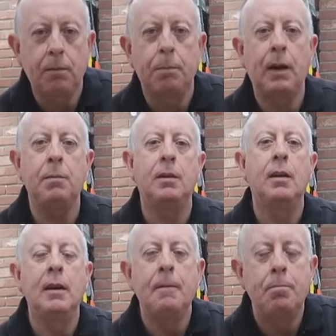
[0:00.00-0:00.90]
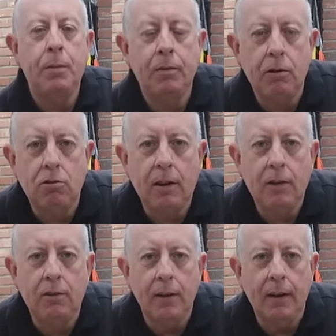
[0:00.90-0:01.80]
It's becoming a bit of a
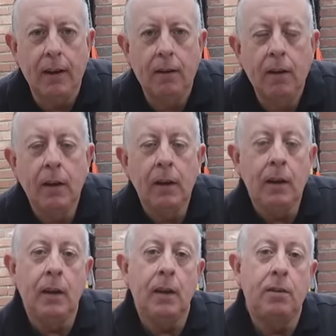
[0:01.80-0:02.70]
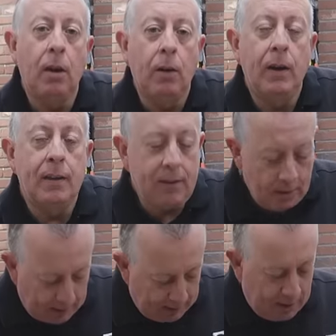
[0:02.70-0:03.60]
tradition now. So until
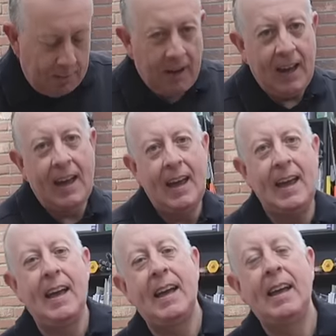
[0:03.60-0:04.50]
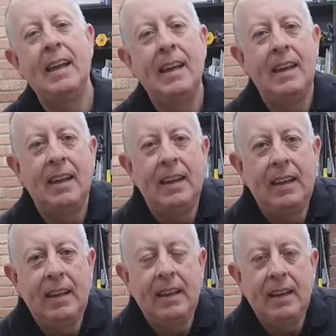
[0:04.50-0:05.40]
next time, I
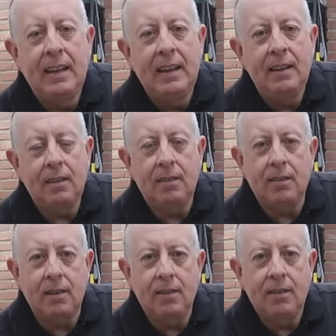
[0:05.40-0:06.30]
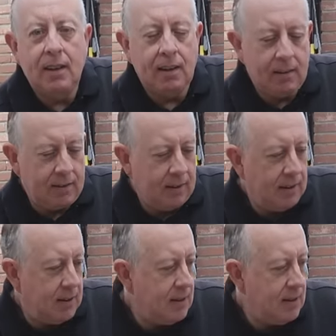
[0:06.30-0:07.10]
think I'm just gonna sit here actually.